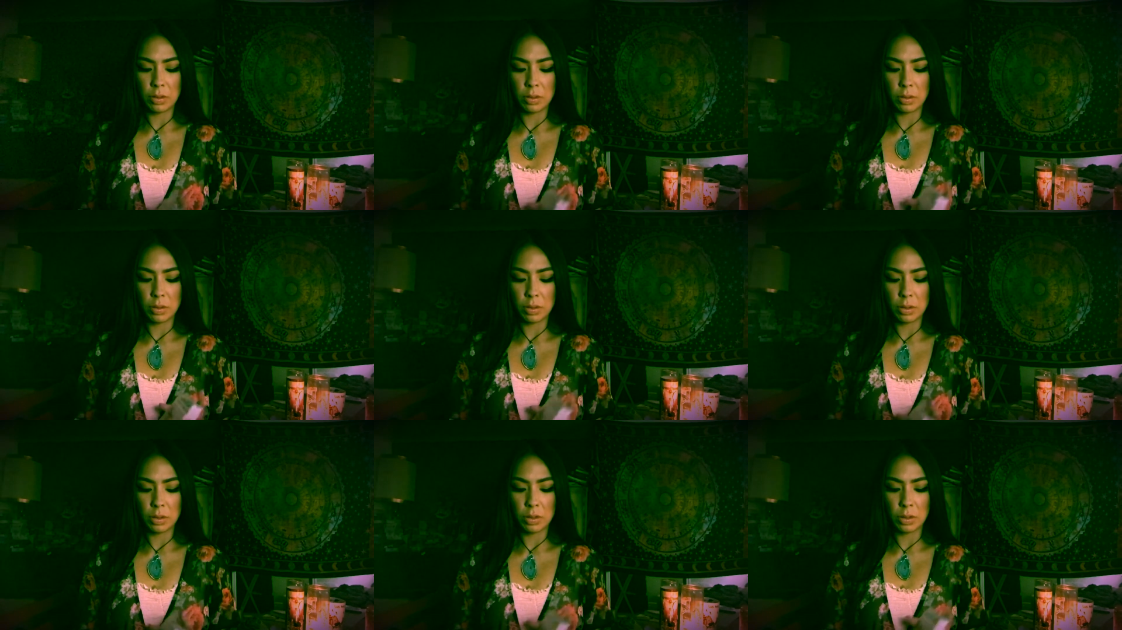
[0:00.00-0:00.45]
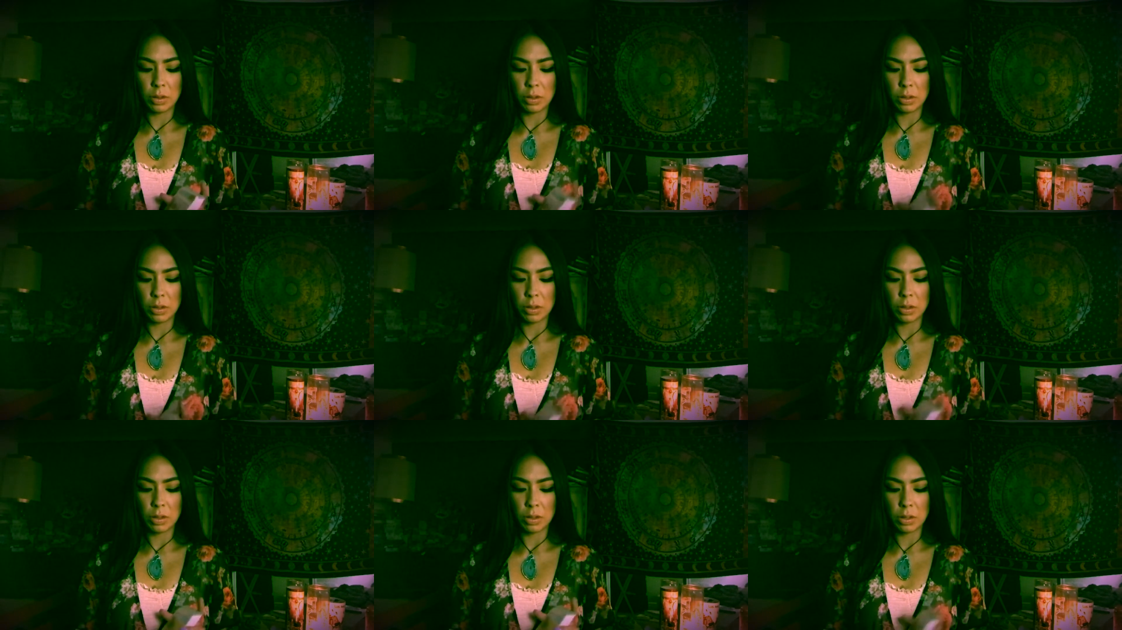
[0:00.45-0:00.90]

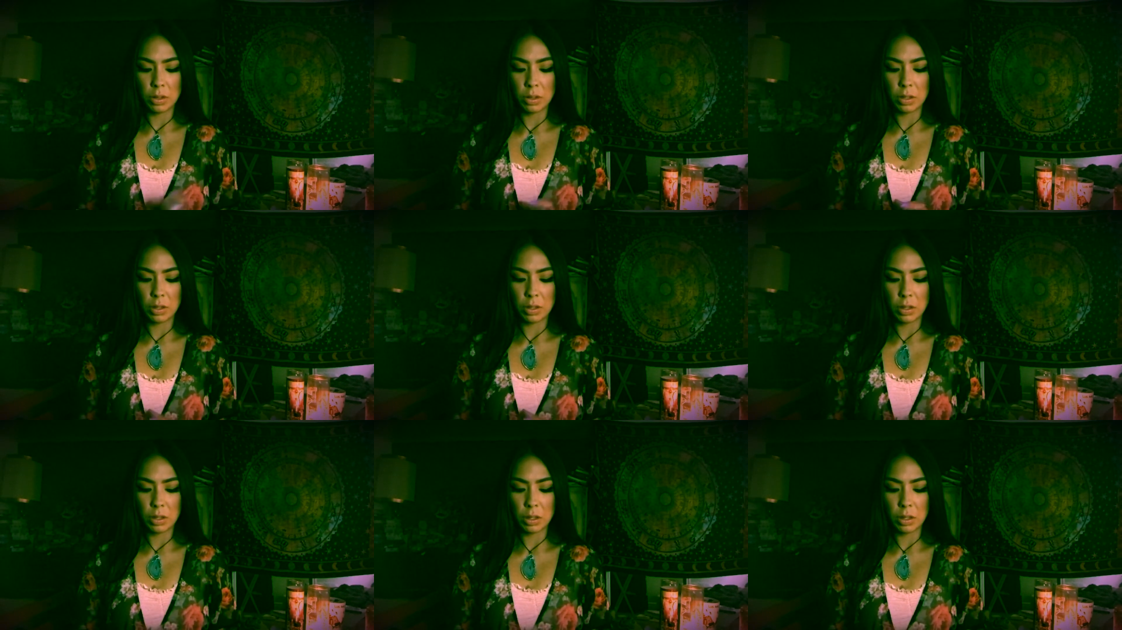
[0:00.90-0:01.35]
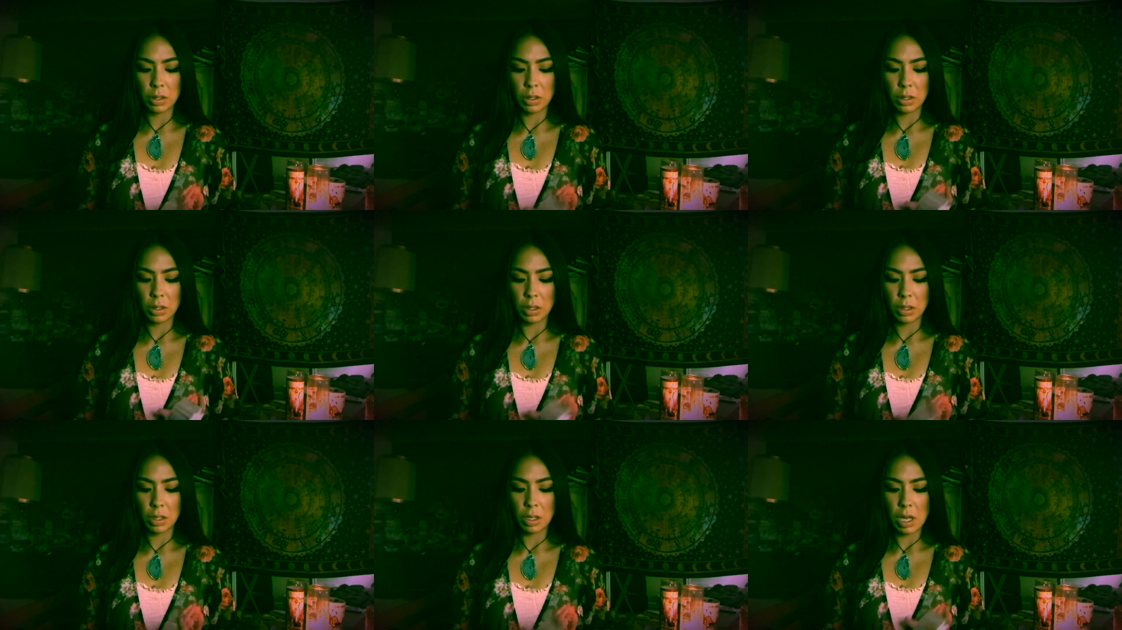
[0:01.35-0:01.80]

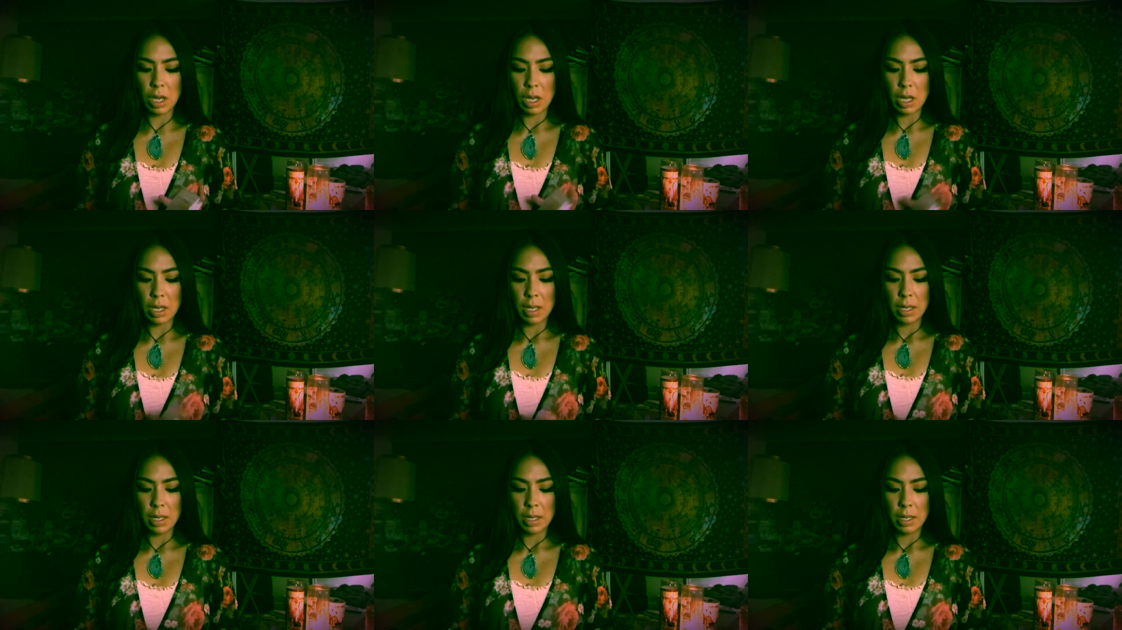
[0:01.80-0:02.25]
[no speech]